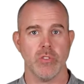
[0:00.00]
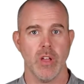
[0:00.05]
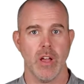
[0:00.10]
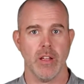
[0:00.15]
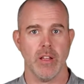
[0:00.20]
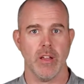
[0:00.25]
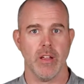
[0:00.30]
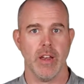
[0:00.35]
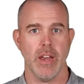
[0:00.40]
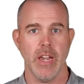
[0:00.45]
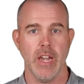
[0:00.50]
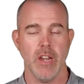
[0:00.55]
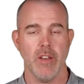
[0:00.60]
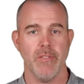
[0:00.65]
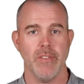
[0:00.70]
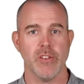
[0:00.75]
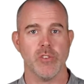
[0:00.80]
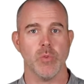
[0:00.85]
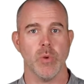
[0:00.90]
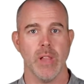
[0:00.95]
uh, an
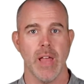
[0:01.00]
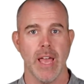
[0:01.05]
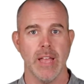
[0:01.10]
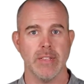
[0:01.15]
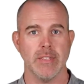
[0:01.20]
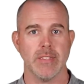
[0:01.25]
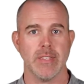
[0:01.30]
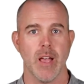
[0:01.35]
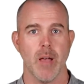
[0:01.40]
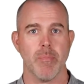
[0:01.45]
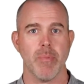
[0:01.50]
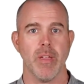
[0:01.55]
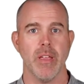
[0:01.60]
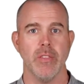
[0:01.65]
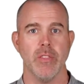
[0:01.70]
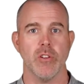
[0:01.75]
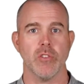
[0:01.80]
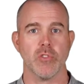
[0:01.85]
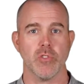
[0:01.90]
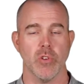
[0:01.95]
individual ends up
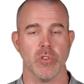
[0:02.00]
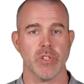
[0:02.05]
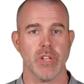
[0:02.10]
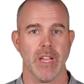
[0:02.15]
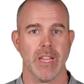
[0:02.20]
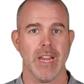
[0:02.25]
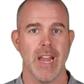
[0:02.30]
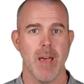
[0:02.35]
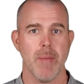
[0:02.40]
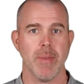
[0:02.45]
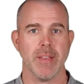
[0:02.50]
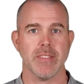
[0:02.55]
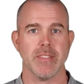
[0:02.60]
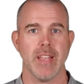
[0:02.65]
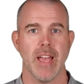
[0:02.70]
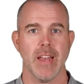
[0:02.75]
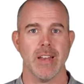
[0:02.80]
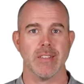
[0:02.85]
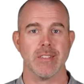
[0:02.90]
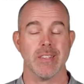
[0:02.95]
in their socioeconomic
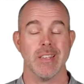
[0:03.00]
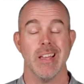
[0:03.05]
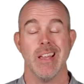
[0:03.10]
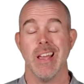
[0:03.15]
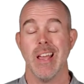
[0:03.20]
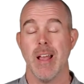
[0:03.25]
status.